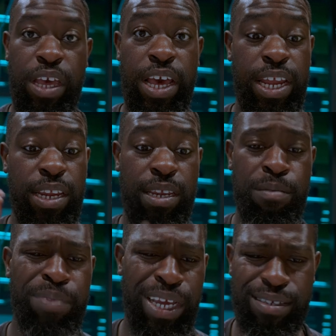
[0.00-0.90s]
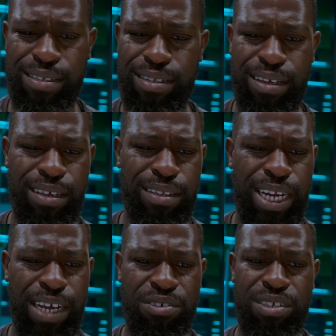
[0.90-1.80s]
And the best thing
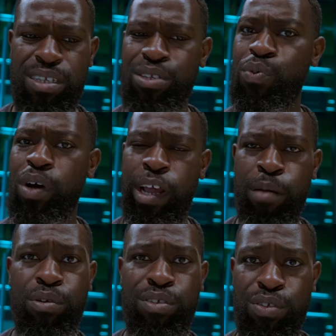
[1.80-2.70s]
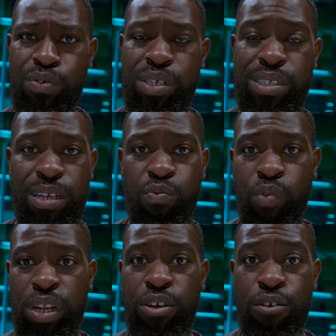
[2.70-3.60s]
that I've seen you are able to do is that
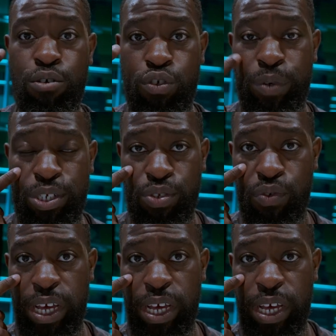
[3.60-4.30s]
when you switch to